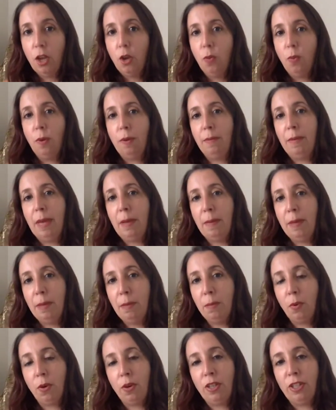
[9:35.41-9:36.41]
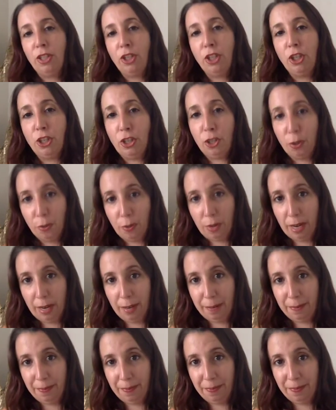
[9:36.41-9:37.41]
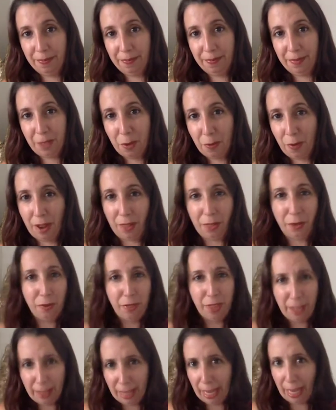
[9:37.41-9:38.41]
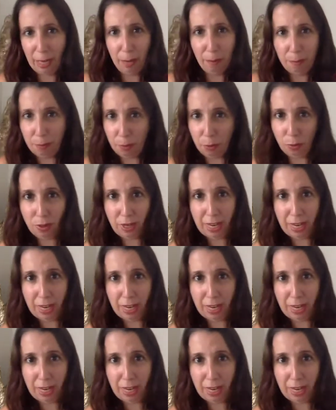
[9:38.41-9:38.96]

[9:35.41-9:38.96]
We may be more into yoga rather than like a boot